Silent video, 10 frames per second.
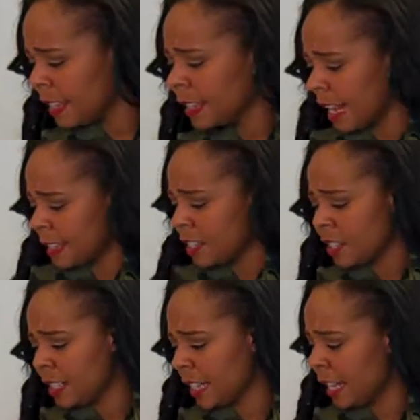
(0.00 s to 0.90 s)
And then, as I
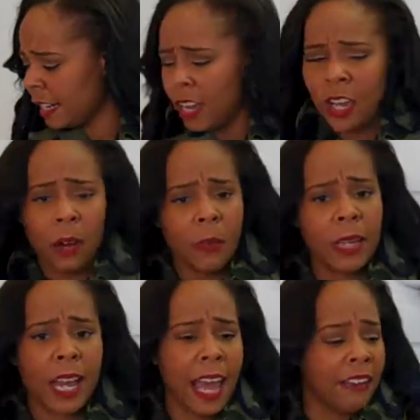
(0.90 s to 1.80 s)
just said,
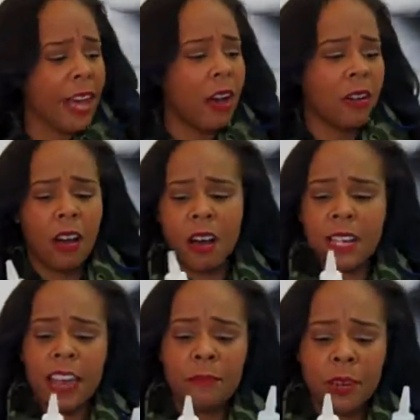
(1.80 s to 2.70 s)
I have
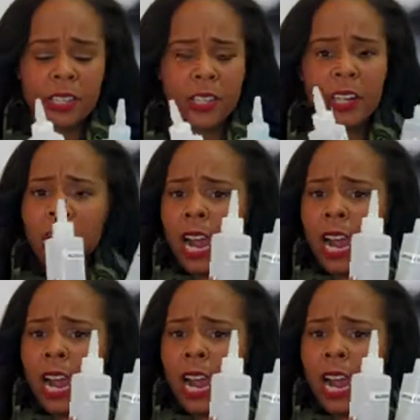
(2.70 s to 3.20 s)
alcohol and I brush cleaner.